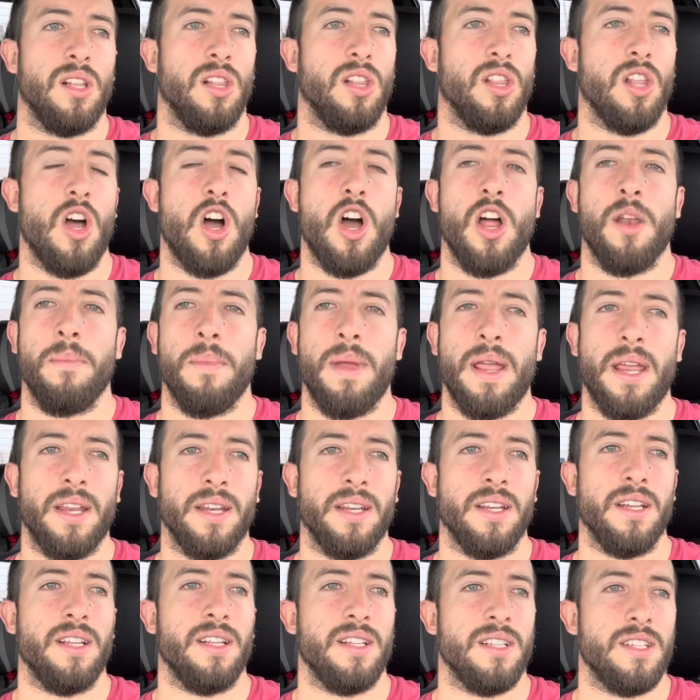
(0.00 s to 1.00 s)
lawn
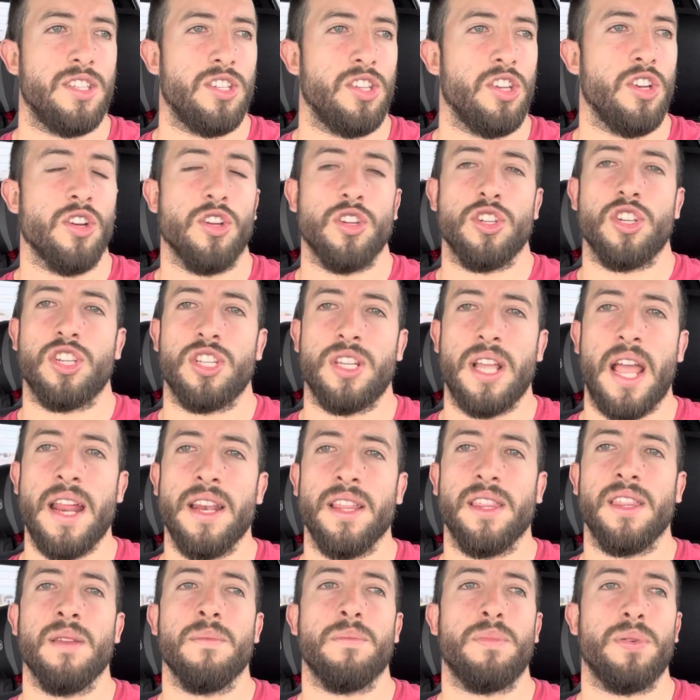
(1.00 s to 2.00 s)
maintenance, you know, just
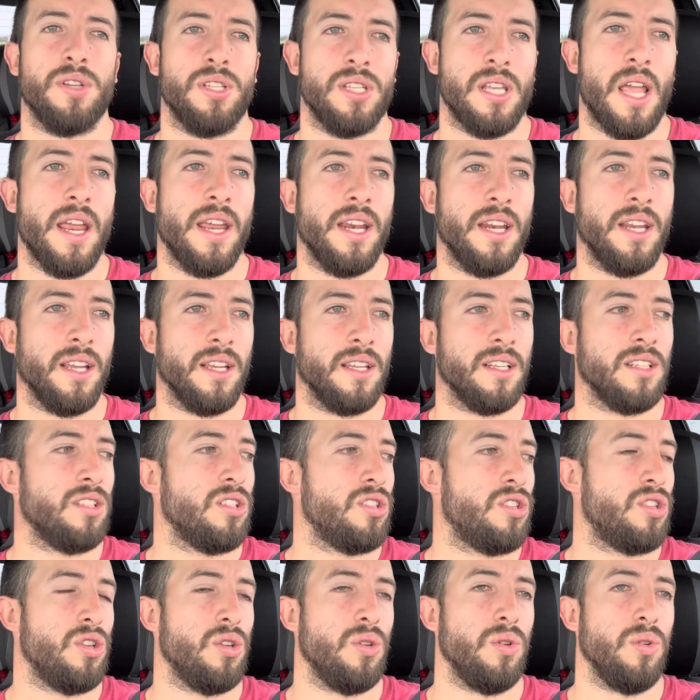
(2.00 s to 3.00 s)
anything pertaining
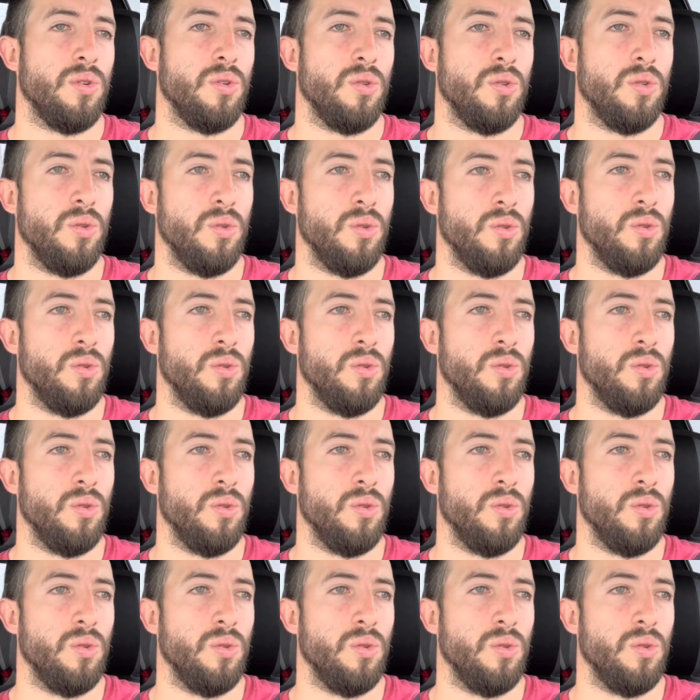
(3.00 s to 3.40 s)
to